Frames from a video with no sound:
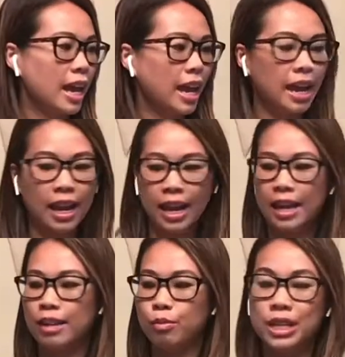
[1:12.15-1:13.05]

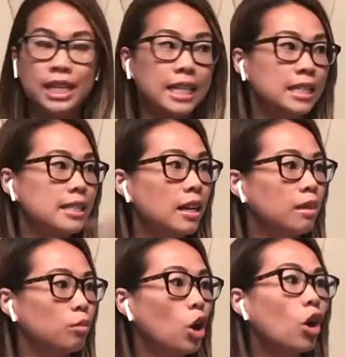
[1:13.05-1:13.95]
And we need
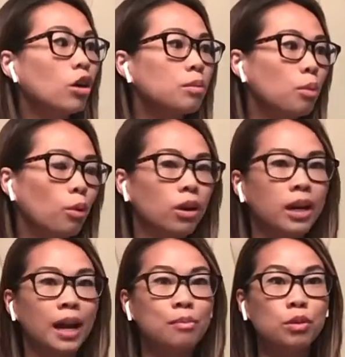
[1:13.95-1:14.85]
some cardboard.
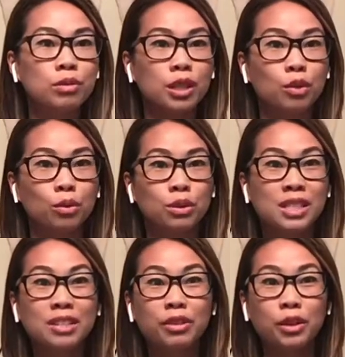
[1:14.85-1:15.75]
I'm using an old
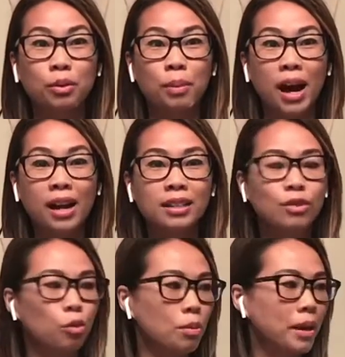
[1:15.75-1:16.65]
cereal box
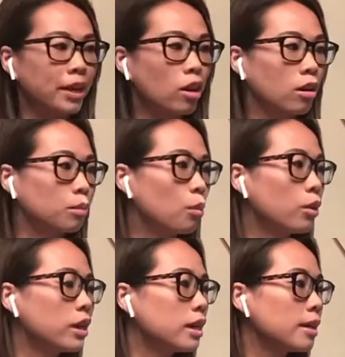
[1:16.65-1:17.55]
for my cardboard.